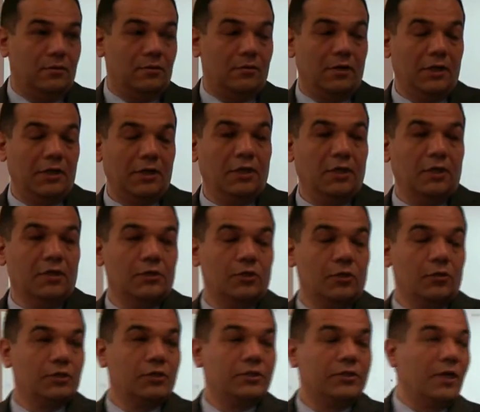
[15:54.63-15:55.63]
All right.
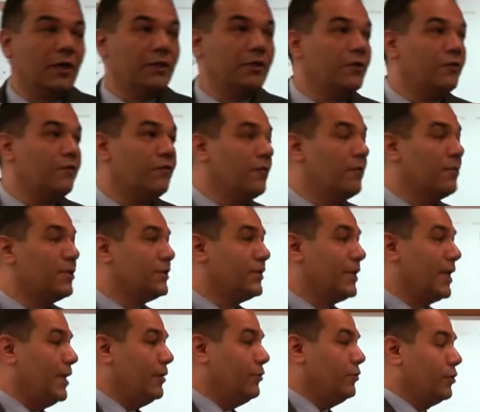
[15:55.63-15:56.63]
So we started from a
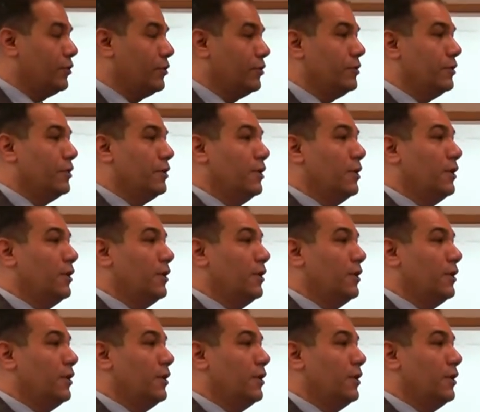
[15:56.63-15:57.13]
standard